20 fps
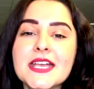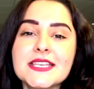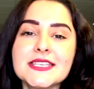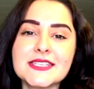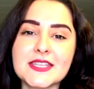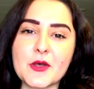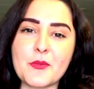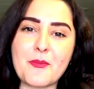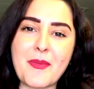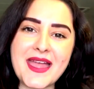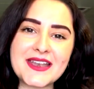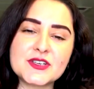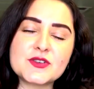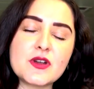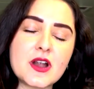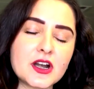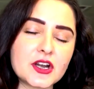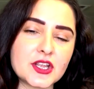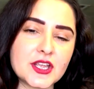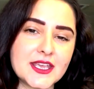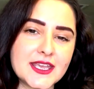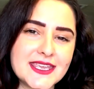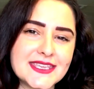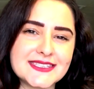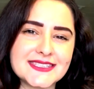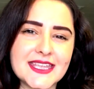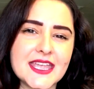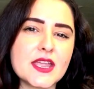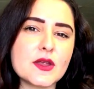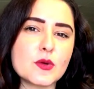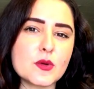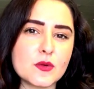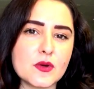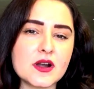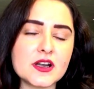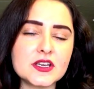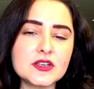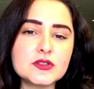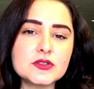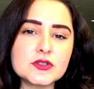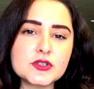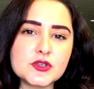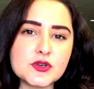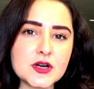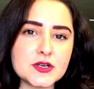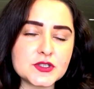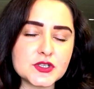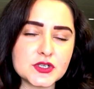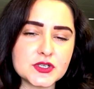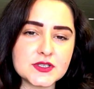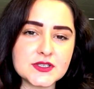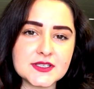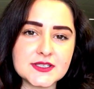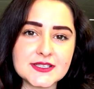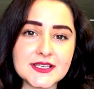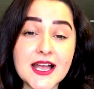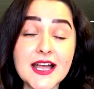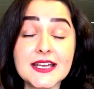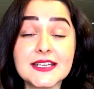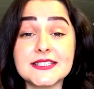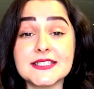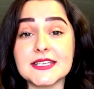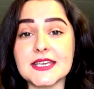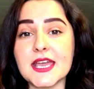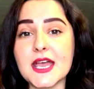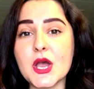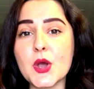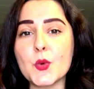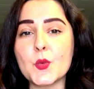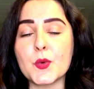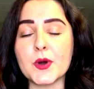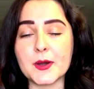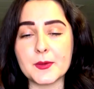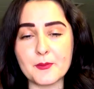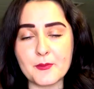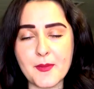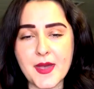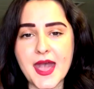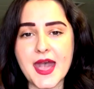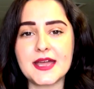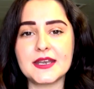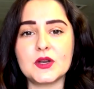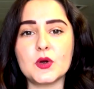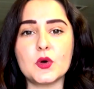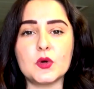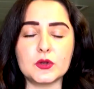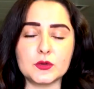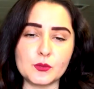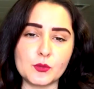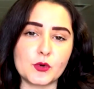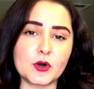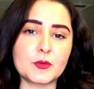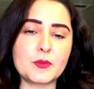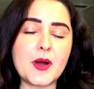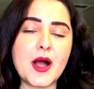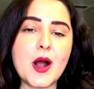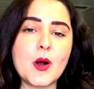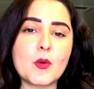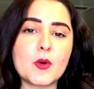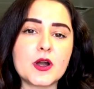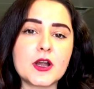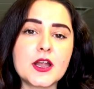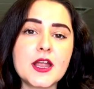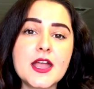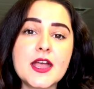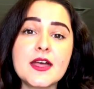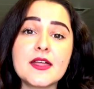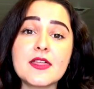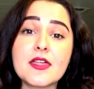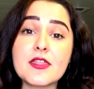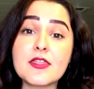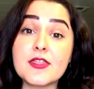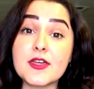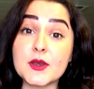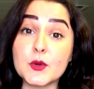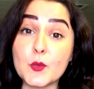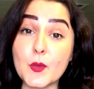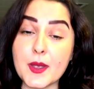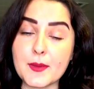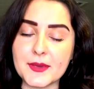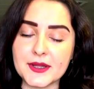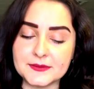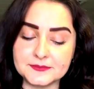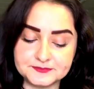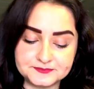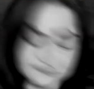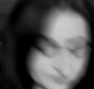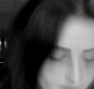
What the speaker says: So patriarchy is a hierarchical structured society where men hold more power than women.